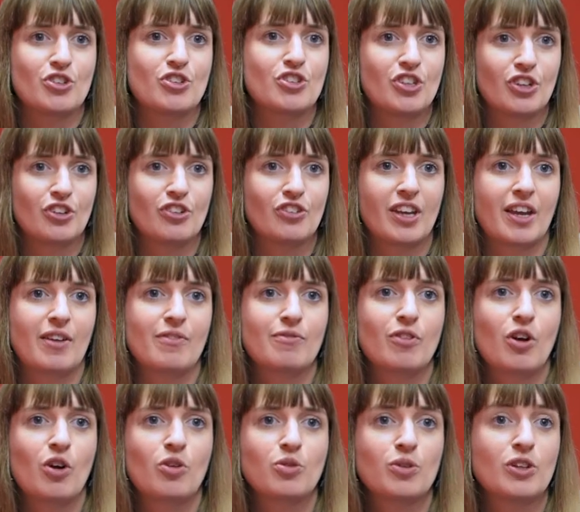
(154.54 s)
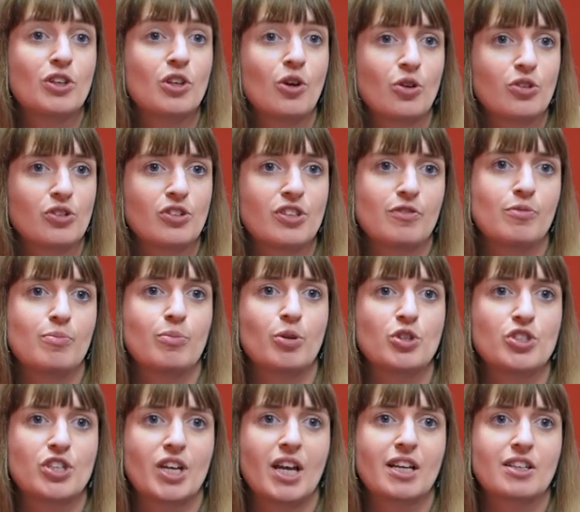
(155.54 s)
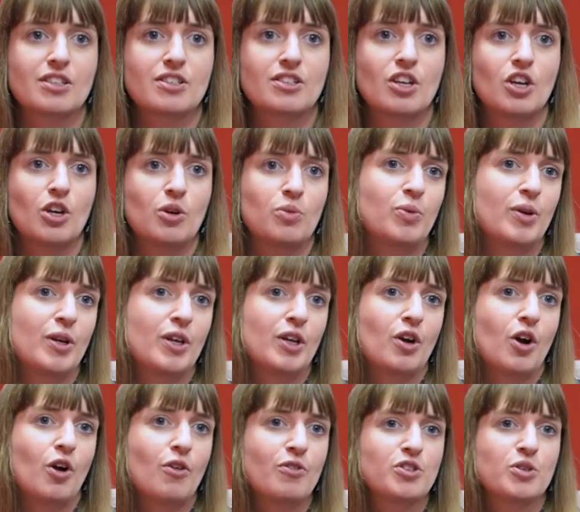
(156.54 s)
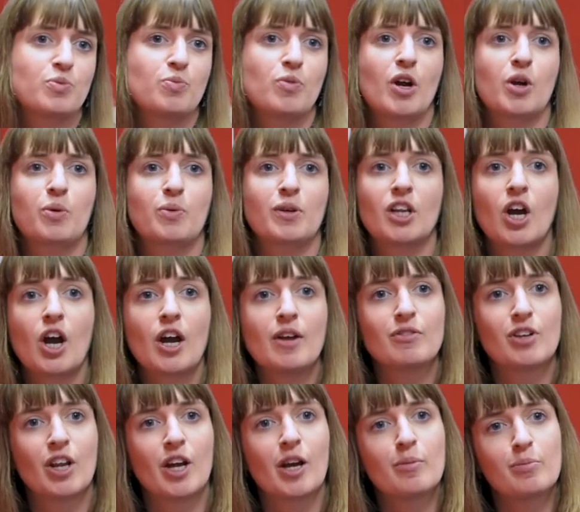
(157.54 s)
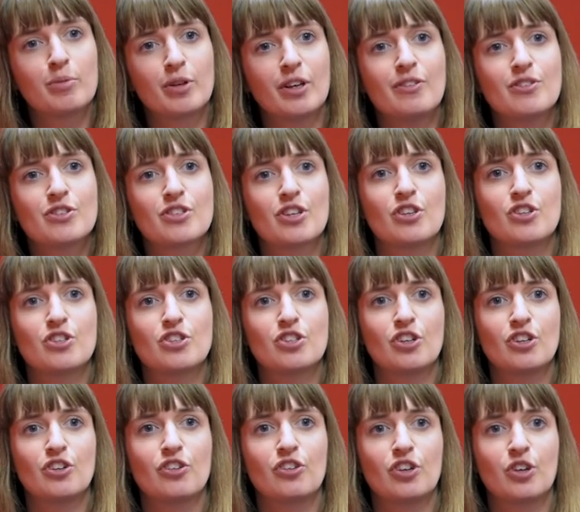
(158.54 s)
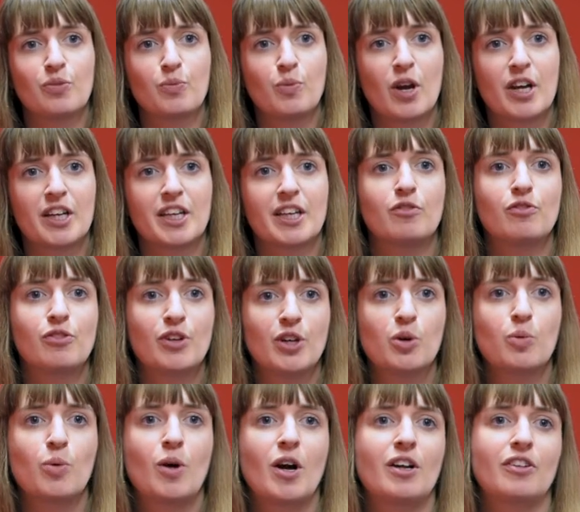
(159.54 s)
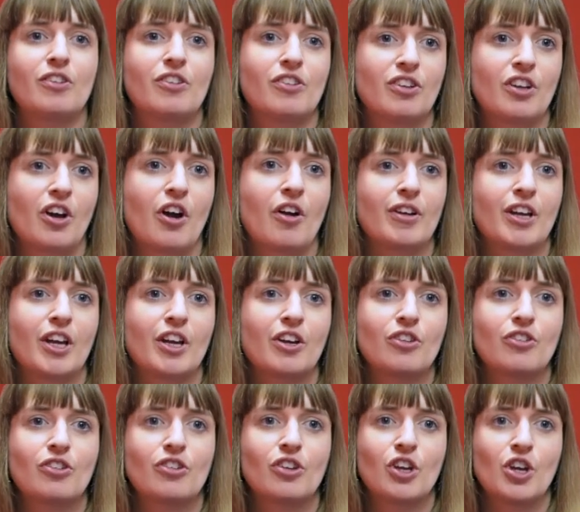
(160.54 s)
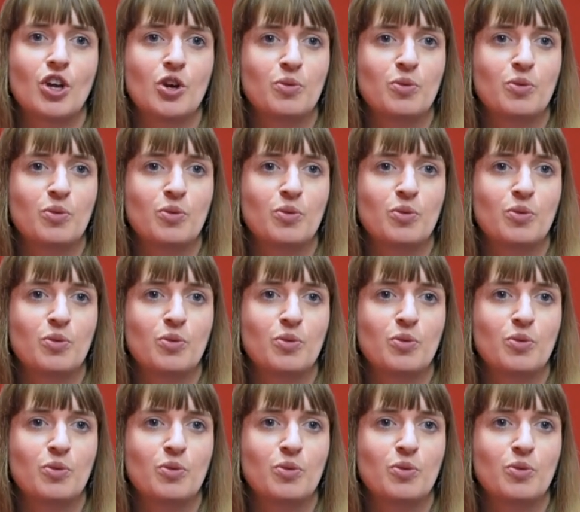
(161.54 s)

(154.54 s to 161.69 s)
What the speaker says: The students get involved with lots of different projects. We often work with live client briefs, so the students work in real world scenarios.